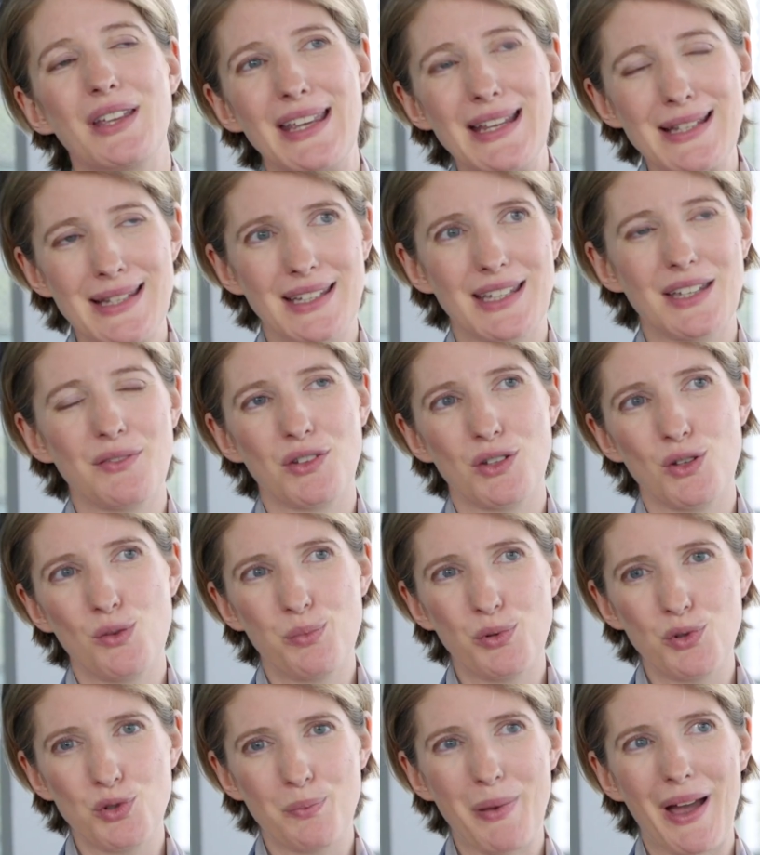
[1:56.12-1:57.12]
Is it giving you a
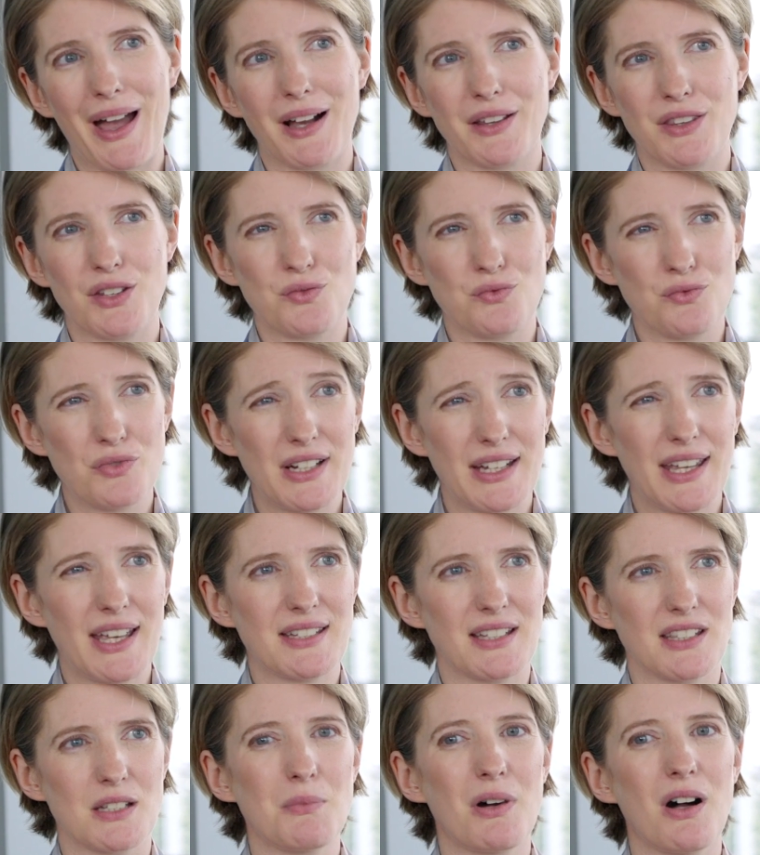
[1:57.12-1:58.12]
board pack that's really
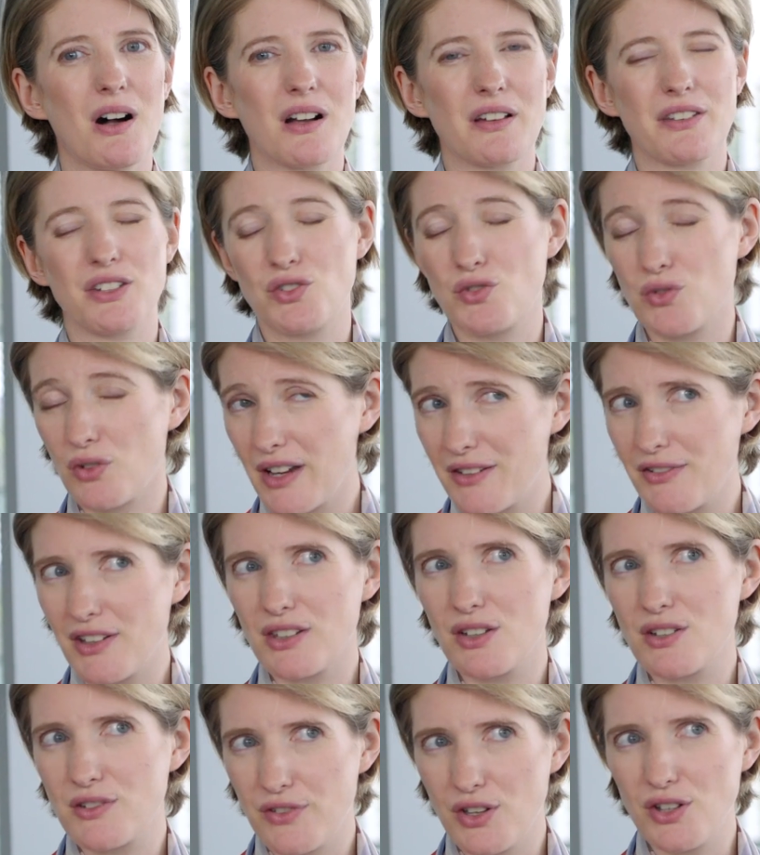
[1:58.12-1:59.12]
hitting the mark, that's driving
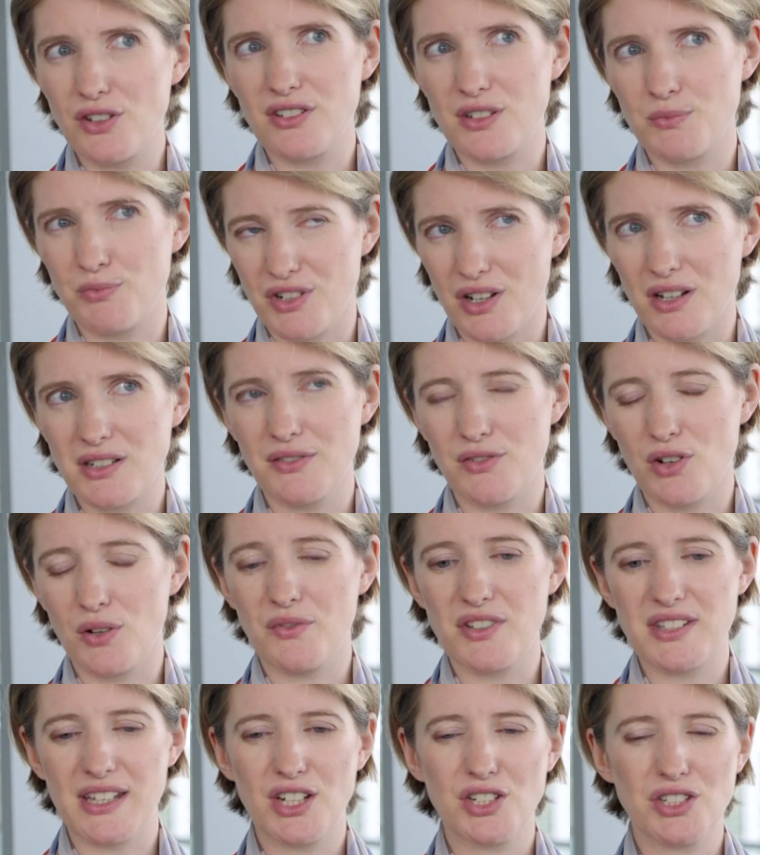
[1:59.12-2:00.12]
those focused, productive
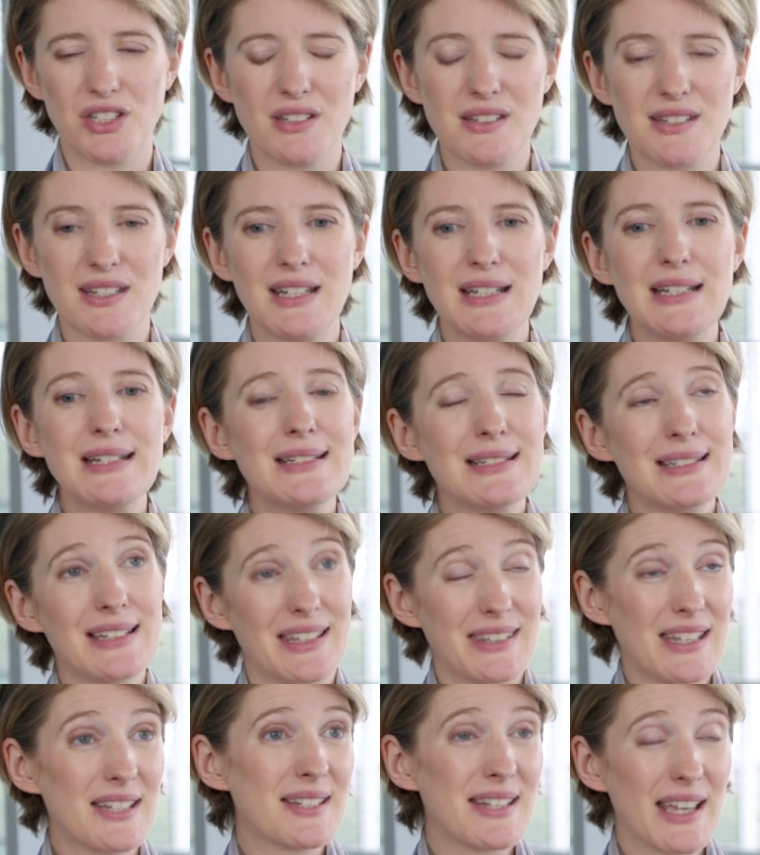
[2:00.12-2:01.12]
conversations?
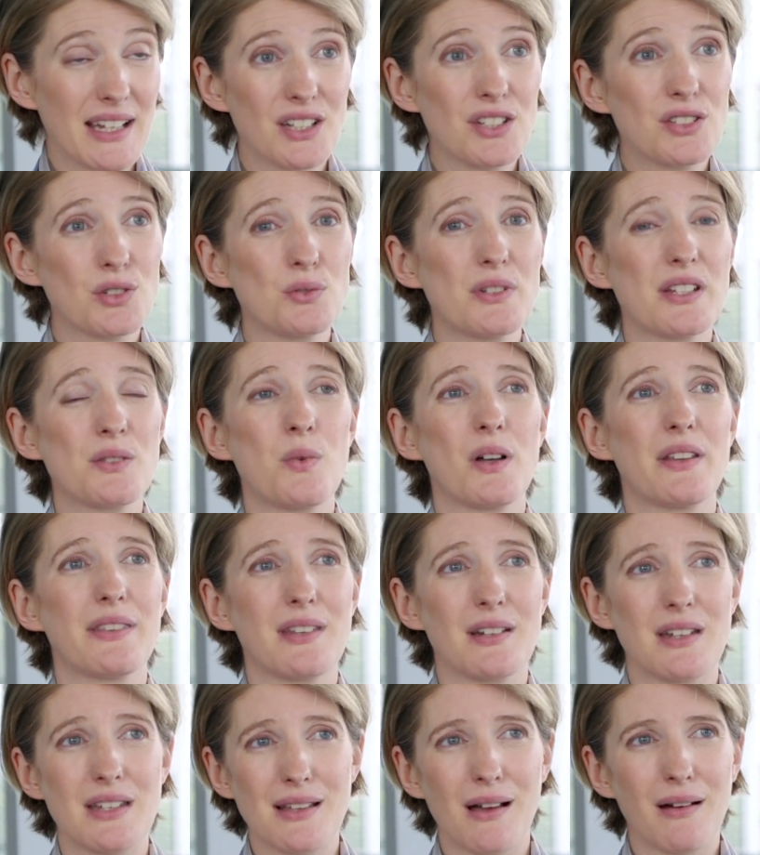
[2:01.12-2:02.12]
And this second tool is one
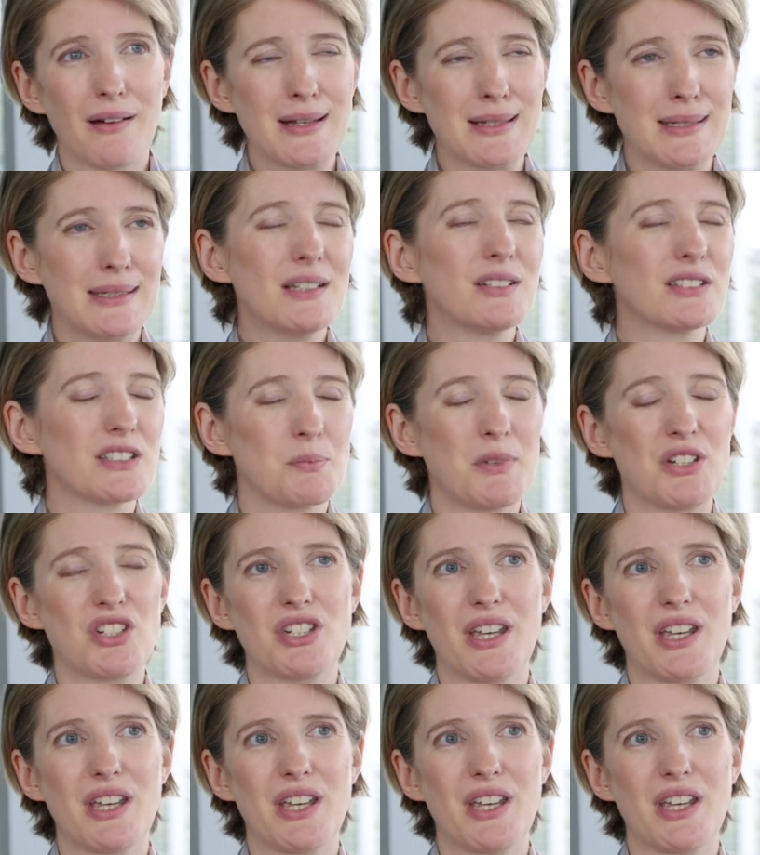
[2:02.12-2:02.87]
that is ideal to be